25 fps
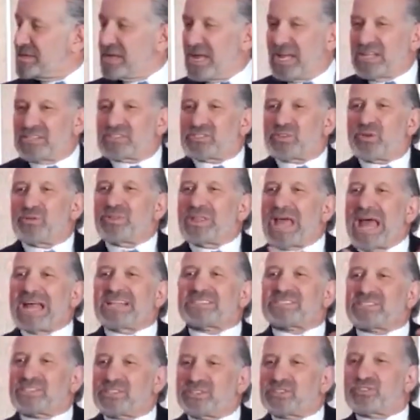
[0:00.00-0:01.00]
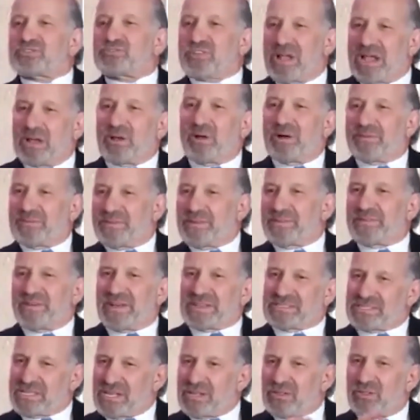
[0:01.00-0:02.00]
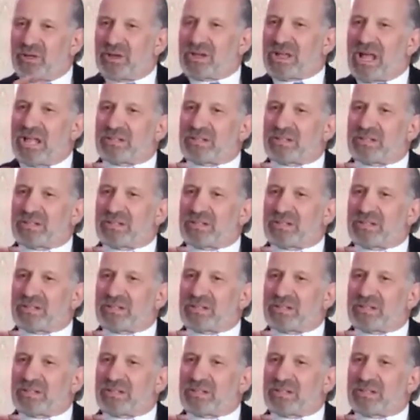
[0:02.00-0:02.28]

And so that's the trade-off. If I say, look,